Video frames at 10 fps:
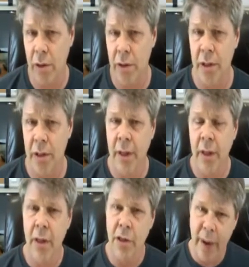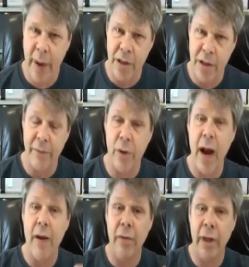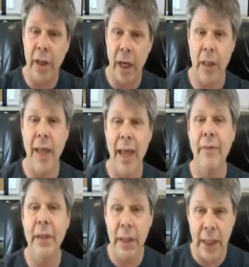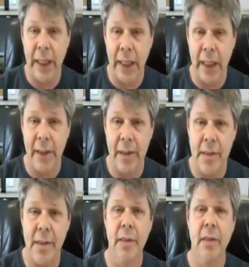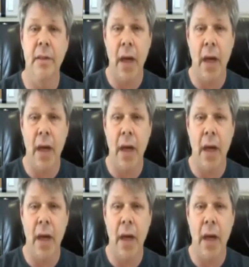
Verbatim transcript: Mm-hmm. So basically, for every 11 leads,